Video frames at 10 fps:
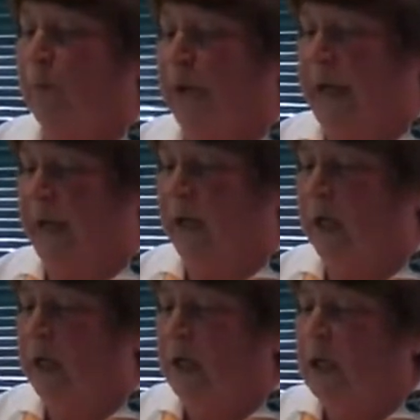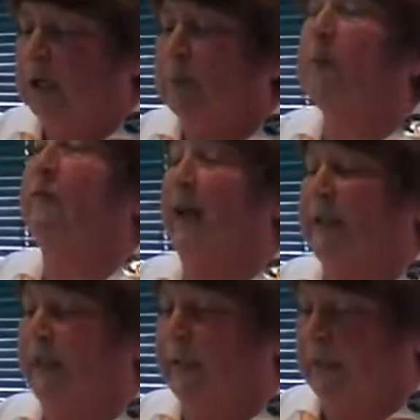Brigade to
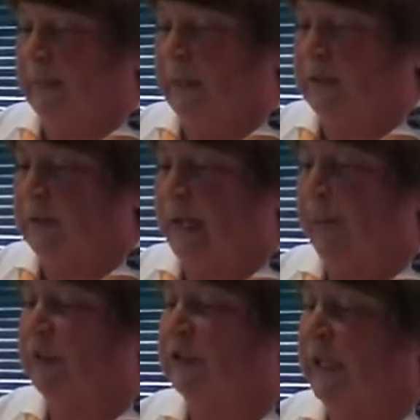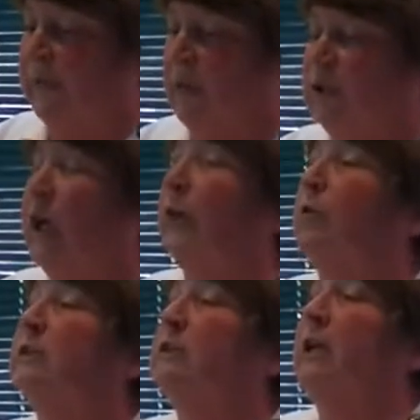prevent enlistments and received a
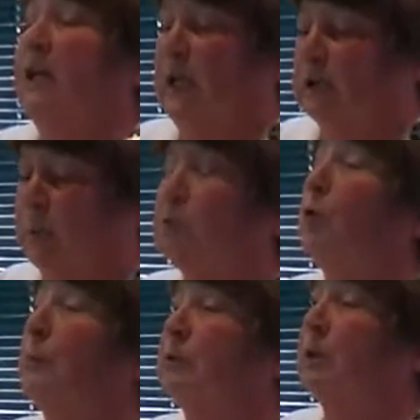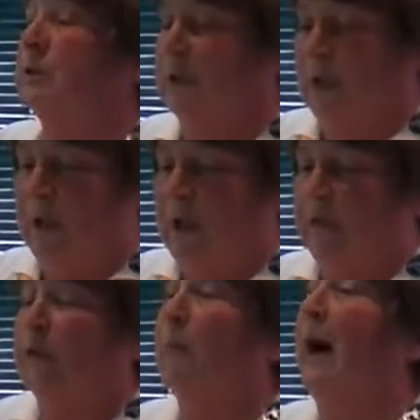generous subscriptions
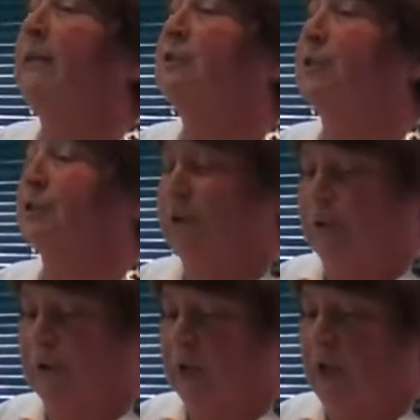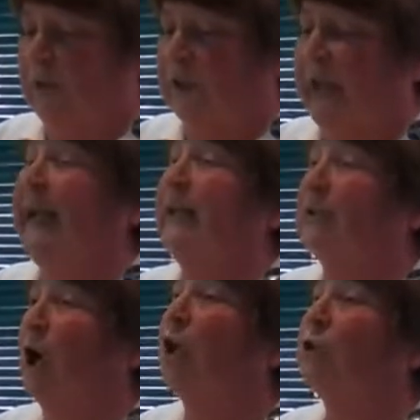from my sisters of the
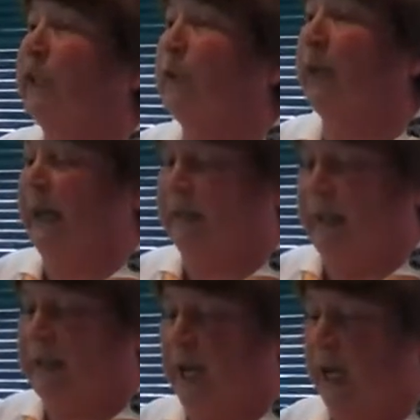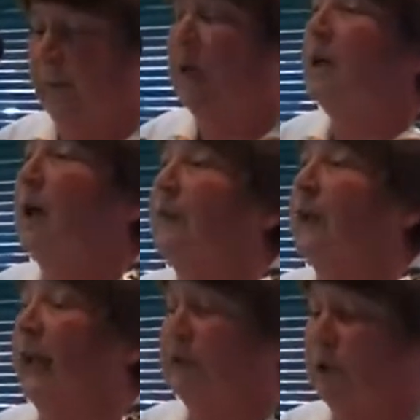Ladies Auxiliary at that time of the
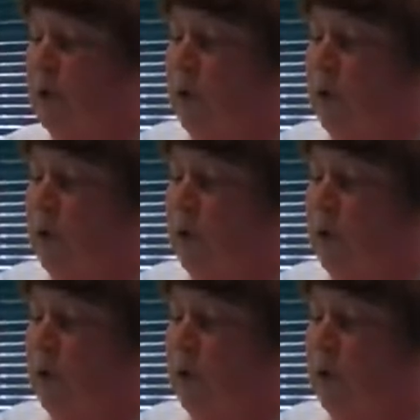Ancient